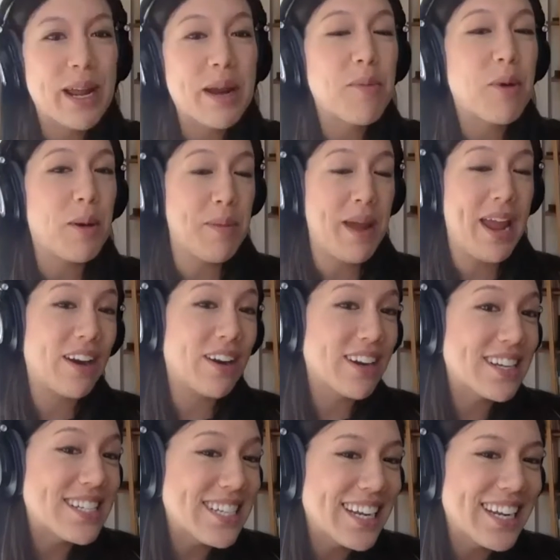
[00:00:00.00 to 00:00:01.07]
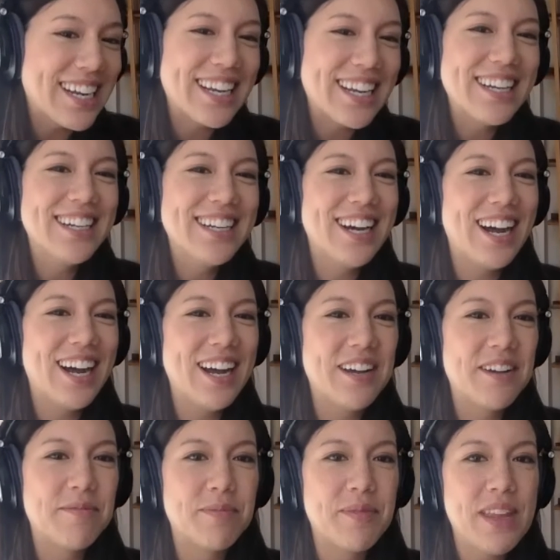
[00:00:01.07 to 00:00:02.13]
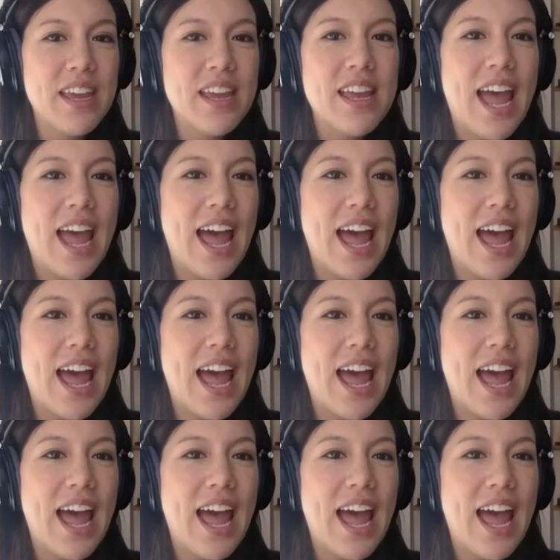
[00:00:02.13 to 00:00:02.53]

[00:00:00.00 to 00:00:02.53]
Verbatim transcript: in more parenting um, mm-hmm.